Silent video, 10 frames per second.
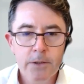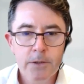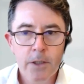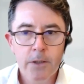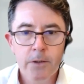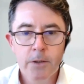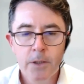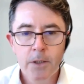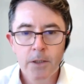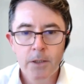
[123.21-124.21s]
So
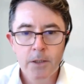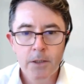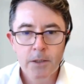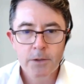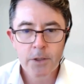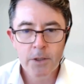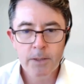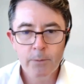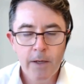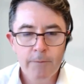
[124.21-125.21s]

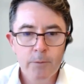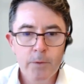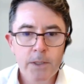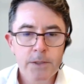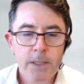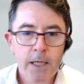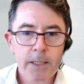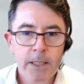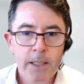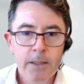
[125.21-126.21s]
certainly we have the real estate
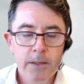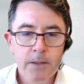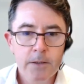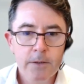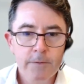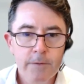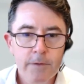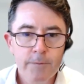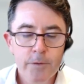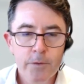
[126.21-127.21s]
there
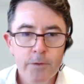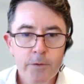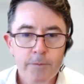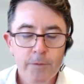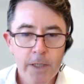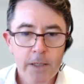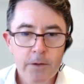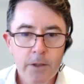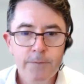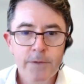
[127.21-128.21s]
for that
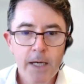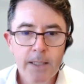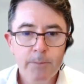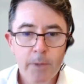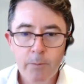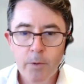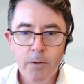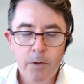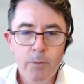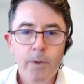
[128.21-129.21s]
kind of target, but we're
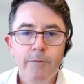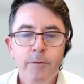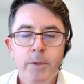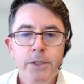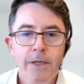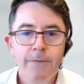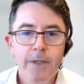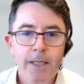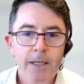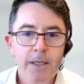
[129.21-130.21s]
a long way from achieving
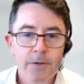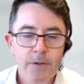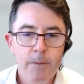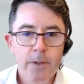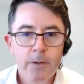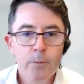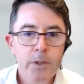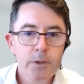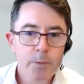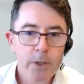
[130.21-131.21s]
that, and it's something that we
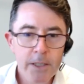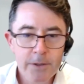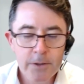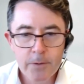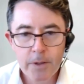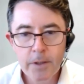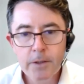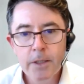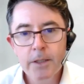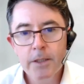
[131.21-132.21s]
aspire to
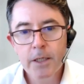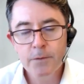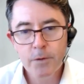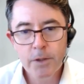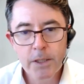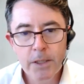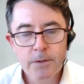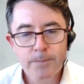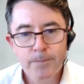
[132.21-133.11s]
in the next few years.